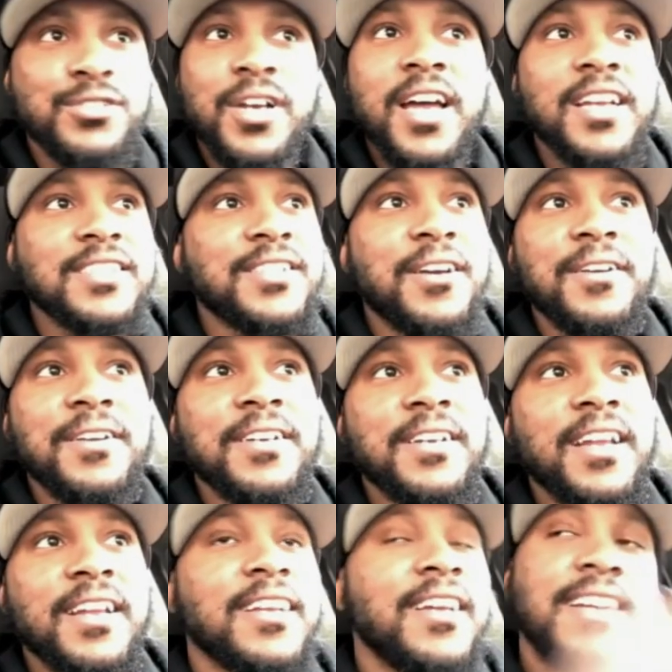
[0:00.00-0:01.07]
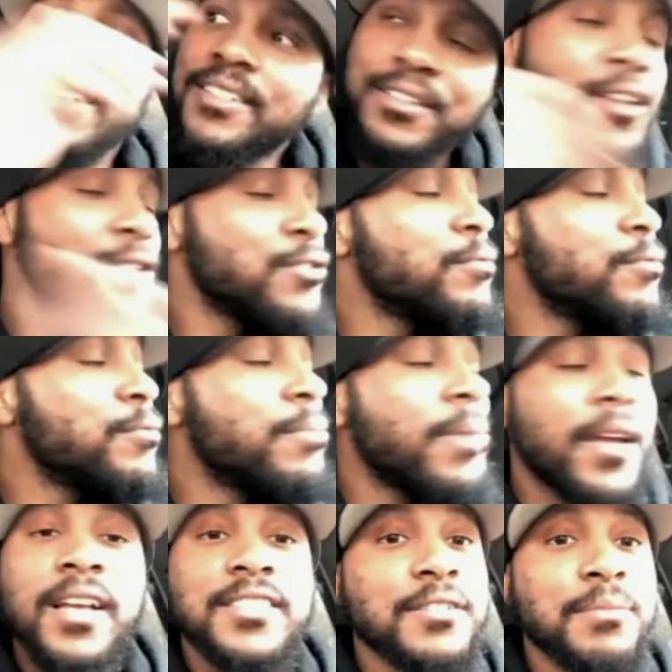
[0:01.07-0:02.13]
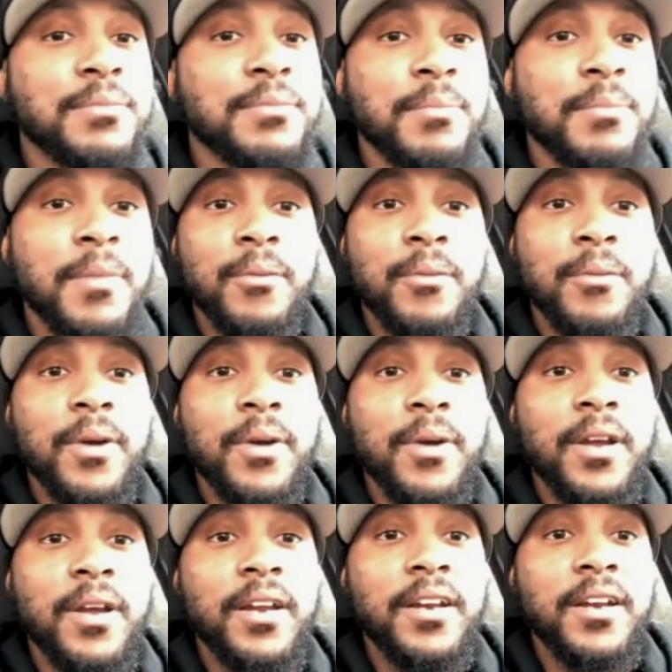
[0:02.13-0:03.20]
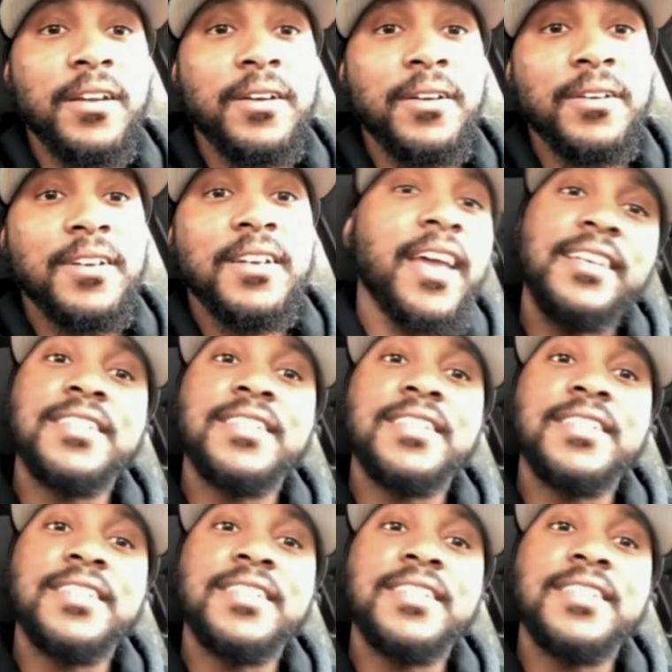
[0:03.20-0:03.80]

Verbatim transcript: So yeah, so I was trying to turn to that. No, you better not touch my radio.